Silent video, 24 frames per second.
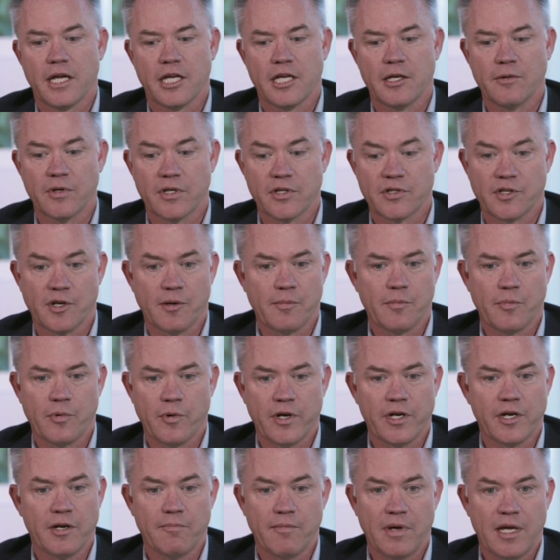at some
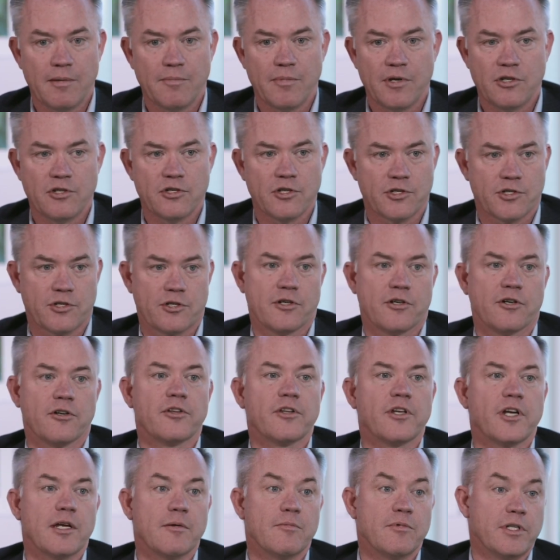point it may be just her
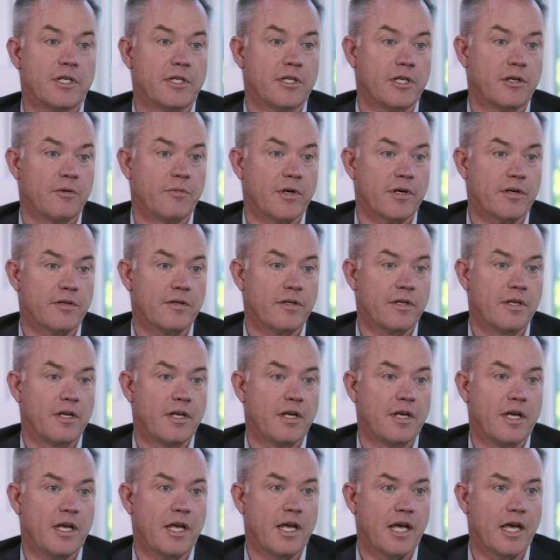that I'm dealing with.
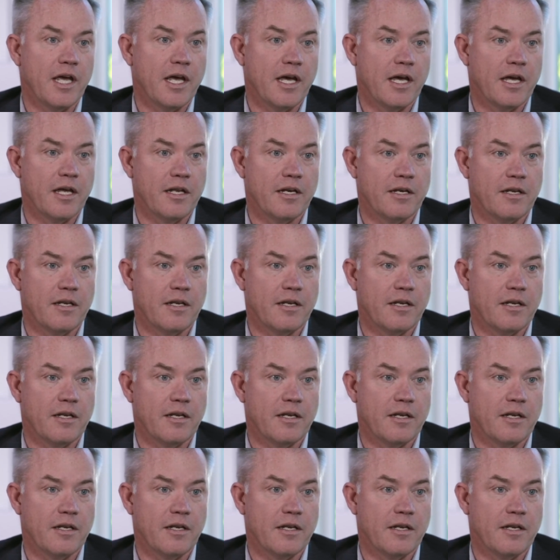And